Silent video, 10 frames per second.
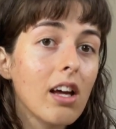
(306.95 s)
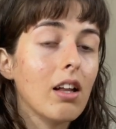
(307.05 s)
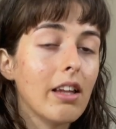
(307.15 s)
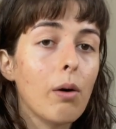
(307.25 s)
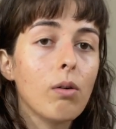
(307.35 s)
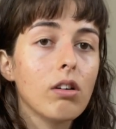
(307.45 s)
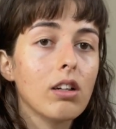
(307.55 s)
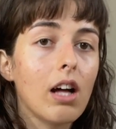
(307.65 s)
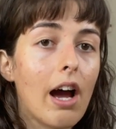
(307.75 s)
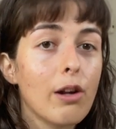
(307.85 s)
Now,
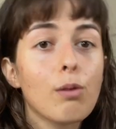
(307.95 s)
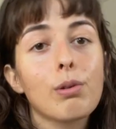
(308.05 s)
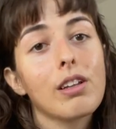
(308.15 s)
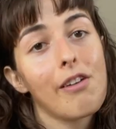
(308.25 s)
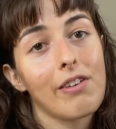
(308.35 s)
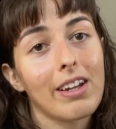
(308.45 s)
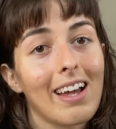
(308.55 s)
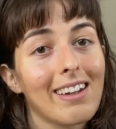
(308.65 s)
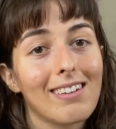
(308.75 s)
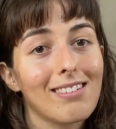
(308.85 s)
I don't believe in that.